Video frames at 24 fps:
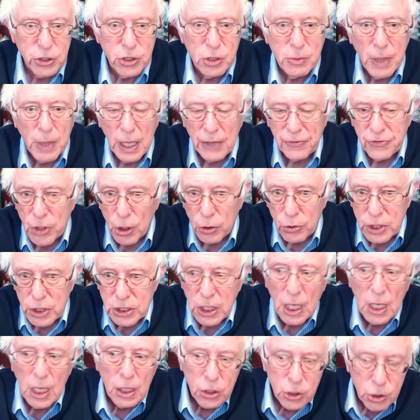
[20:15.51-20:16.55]
You may have
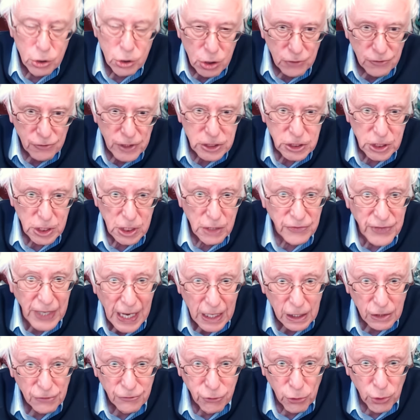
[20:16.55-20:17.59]
noticed University of
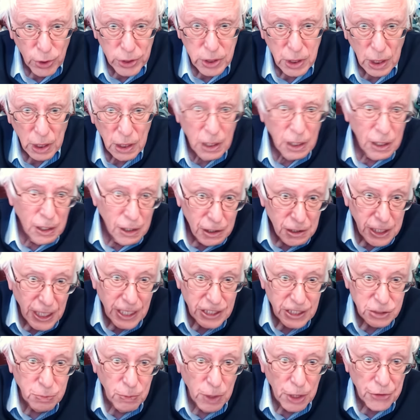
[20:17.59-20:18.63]
California
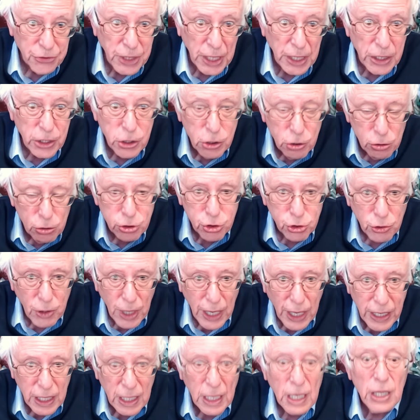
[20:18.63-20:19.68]
last month had a huge
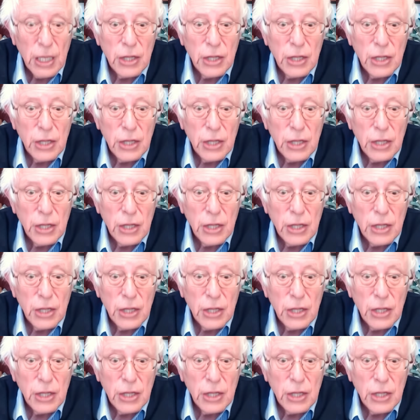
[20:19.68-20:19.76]
strike.